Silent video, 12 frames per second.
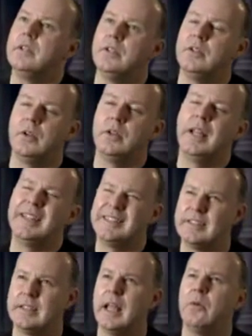You know, and
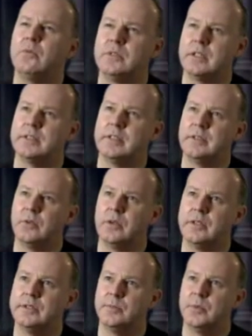that was actually
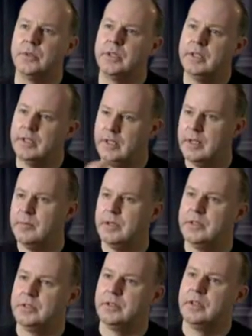quite a spooky
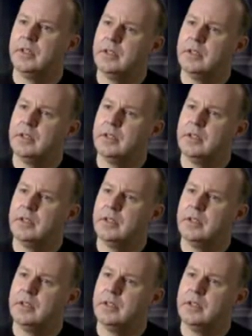image,